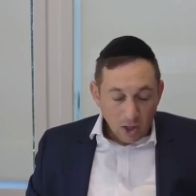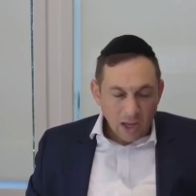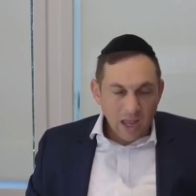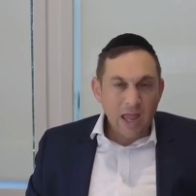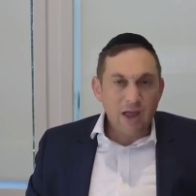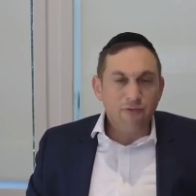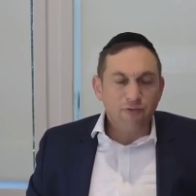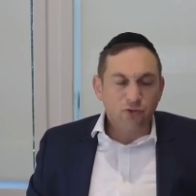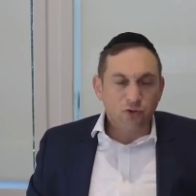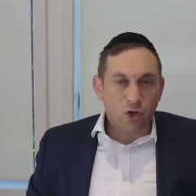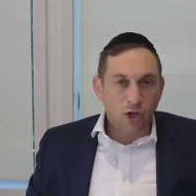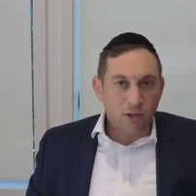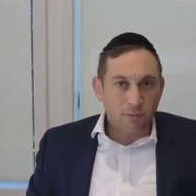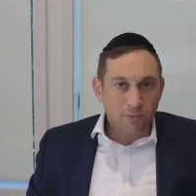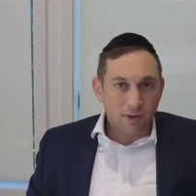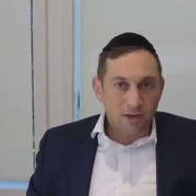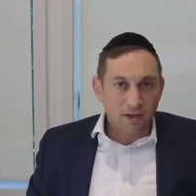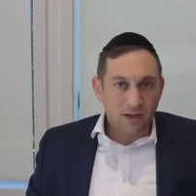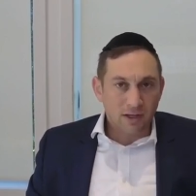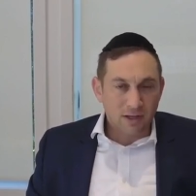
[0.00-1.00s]
If
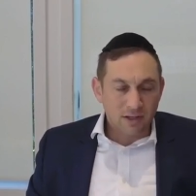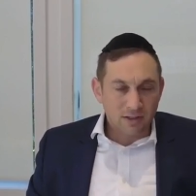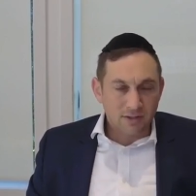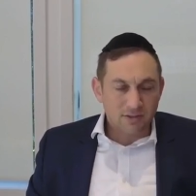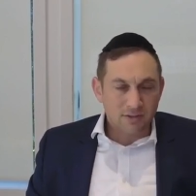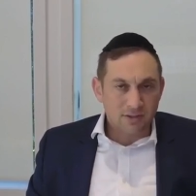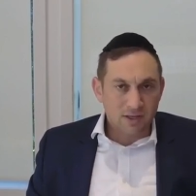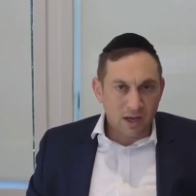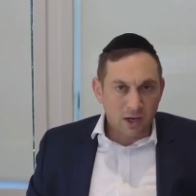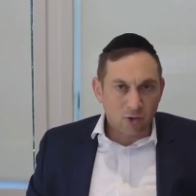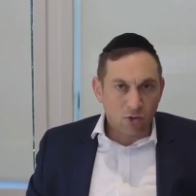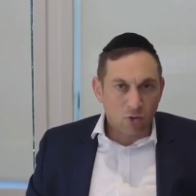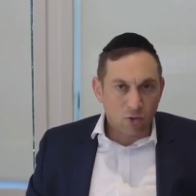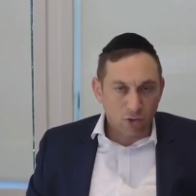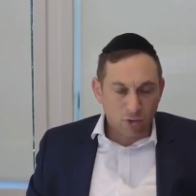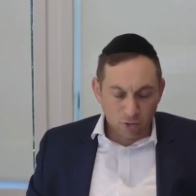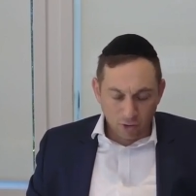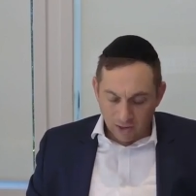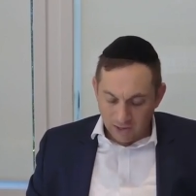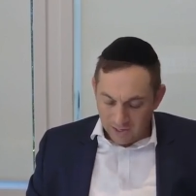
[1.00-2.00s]
toimin is a
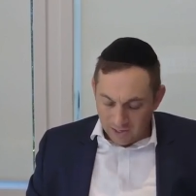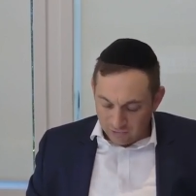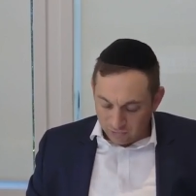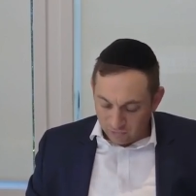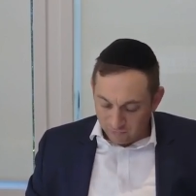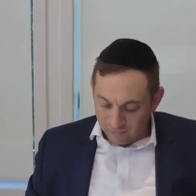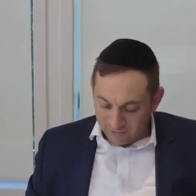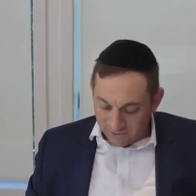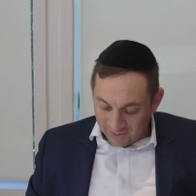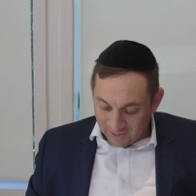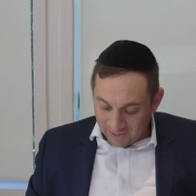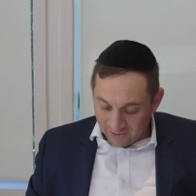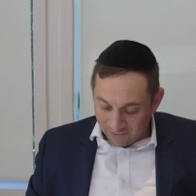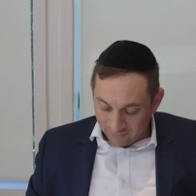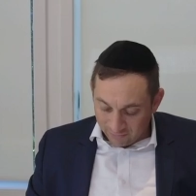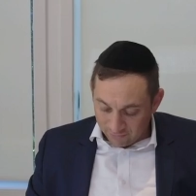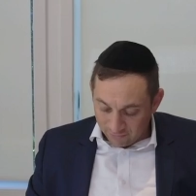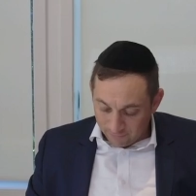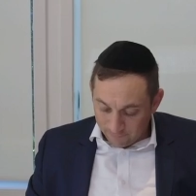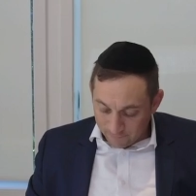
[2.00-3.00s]
quarter, an eighth of a
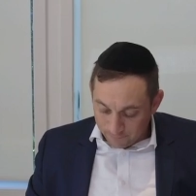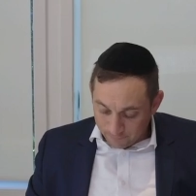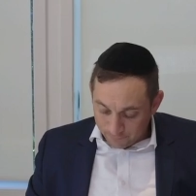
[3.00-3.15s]
kav,